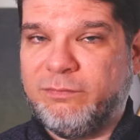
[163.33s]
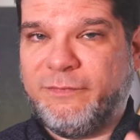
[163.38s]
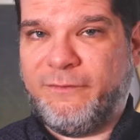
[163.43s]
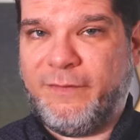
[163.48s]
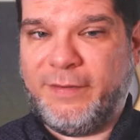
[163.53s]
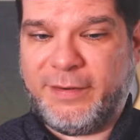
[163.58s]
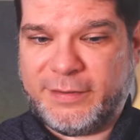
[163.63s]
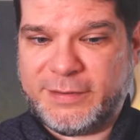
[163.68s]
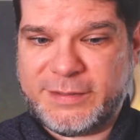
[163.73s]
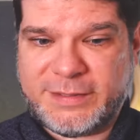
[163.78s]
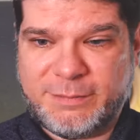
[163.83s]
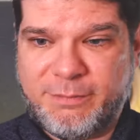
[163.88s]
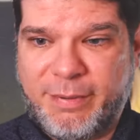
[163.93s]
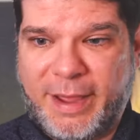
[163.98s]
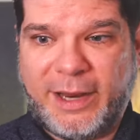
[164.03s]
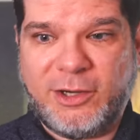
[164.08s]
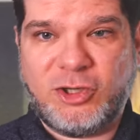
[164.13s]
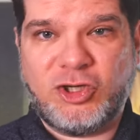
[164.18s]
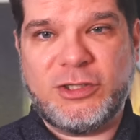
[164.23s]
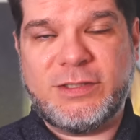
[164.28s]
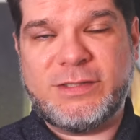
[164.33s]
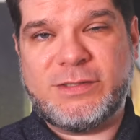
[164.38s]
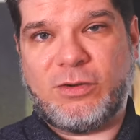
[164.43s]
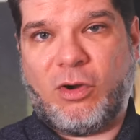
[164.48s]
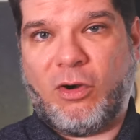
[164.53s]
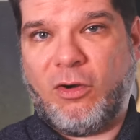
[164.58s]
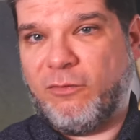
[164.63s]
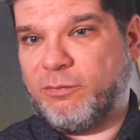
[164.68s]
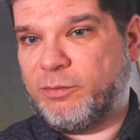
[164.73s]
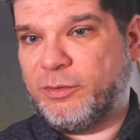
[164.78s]
first batches
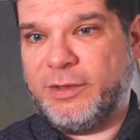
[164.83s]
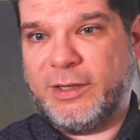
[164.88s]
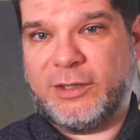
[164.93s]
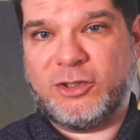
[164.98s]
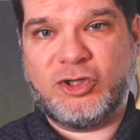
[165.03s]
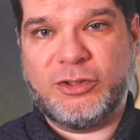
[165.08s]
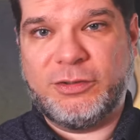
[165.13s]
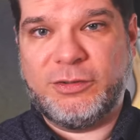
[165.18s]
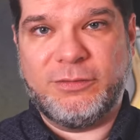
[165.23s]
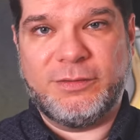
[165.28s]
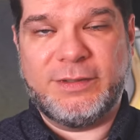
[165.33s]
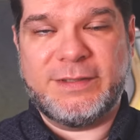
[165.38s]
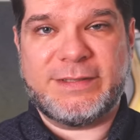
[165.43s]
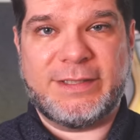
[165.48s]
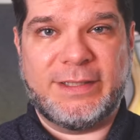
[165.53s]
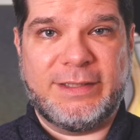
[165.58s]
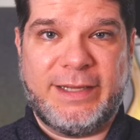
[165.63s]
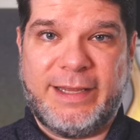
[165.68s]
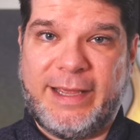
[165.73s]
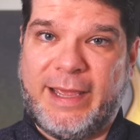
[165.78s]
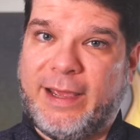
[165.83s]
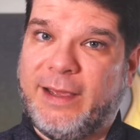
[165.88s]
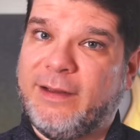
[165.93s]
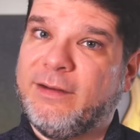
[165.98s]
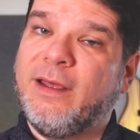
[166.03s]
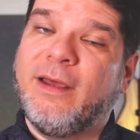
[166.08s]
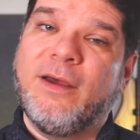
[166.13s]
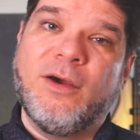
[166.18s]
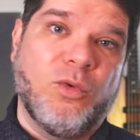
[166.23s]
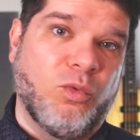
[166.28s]
of production units that they had